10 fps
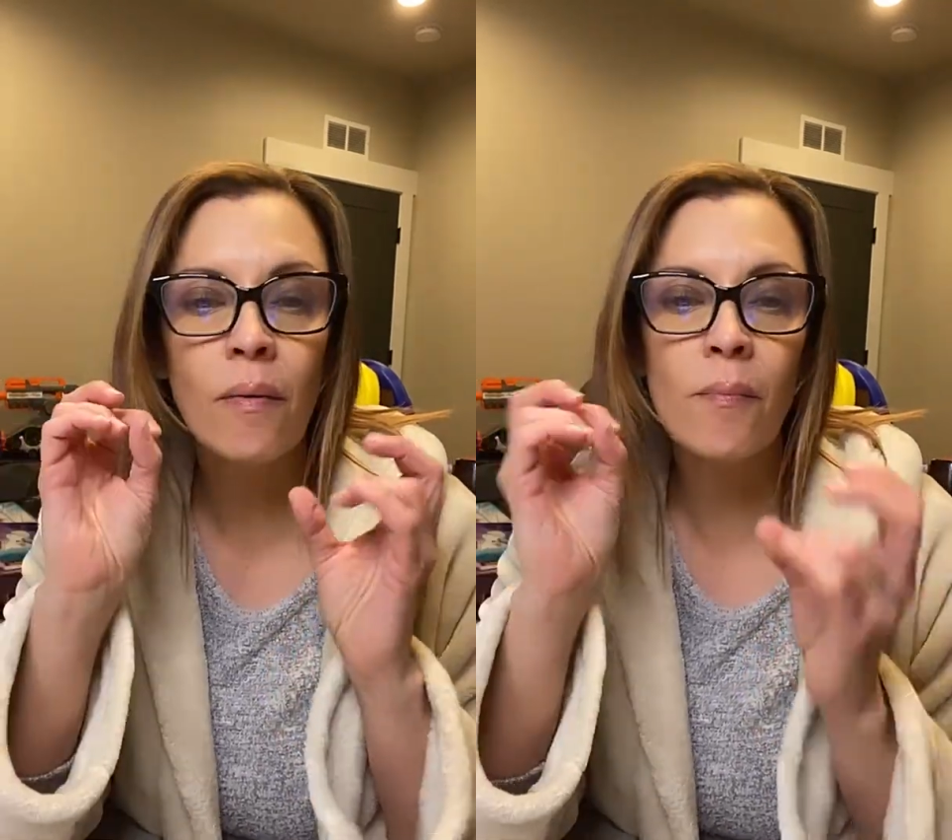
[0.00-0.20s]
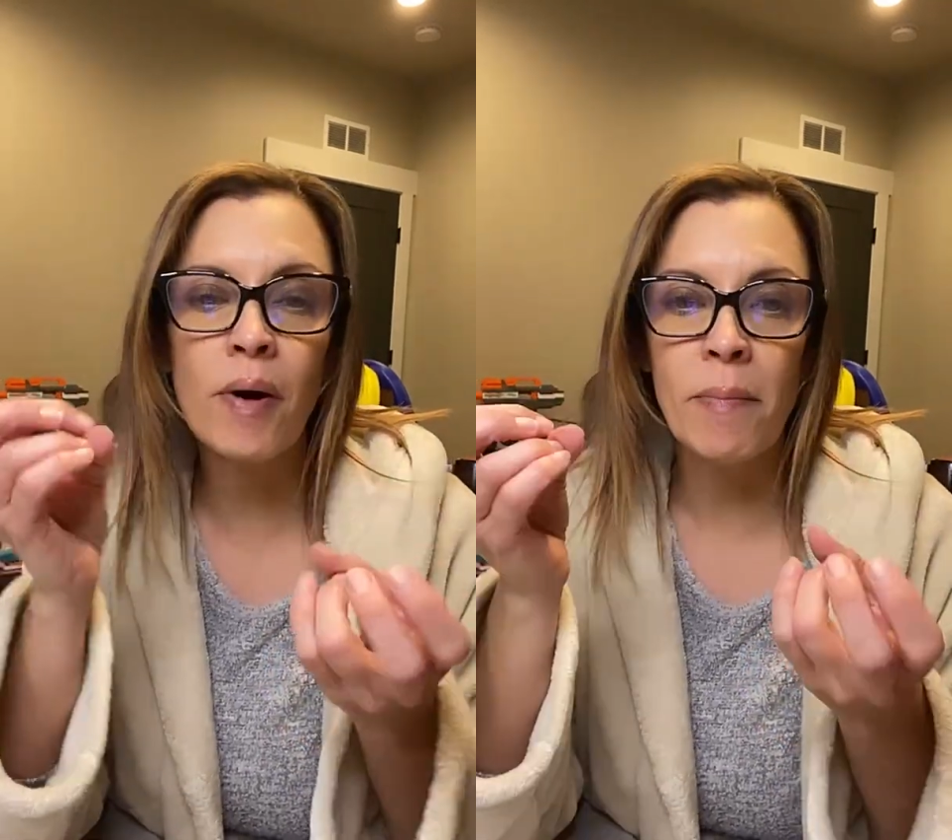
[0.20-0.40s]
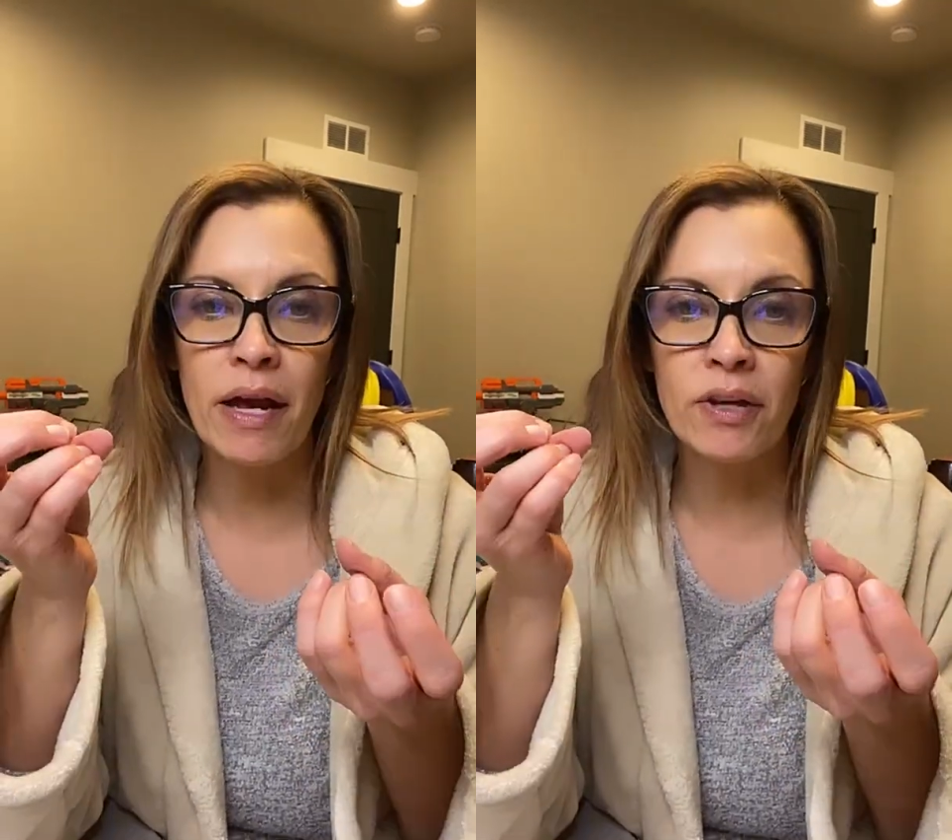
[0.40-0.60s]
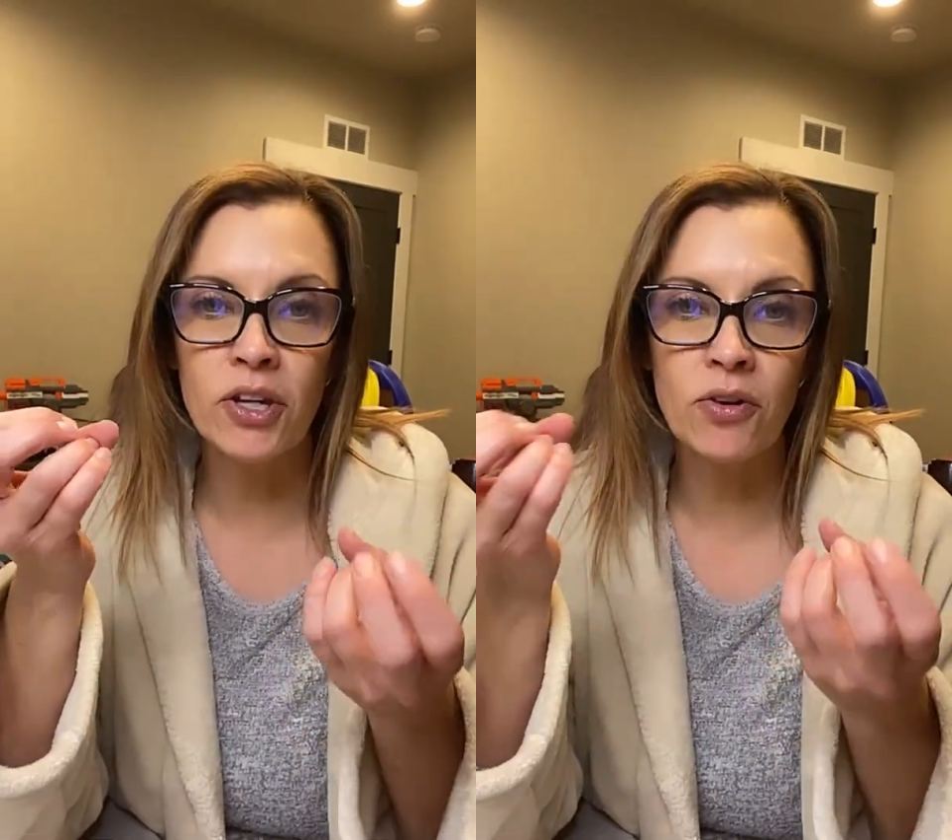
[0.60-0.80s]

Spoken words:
manicure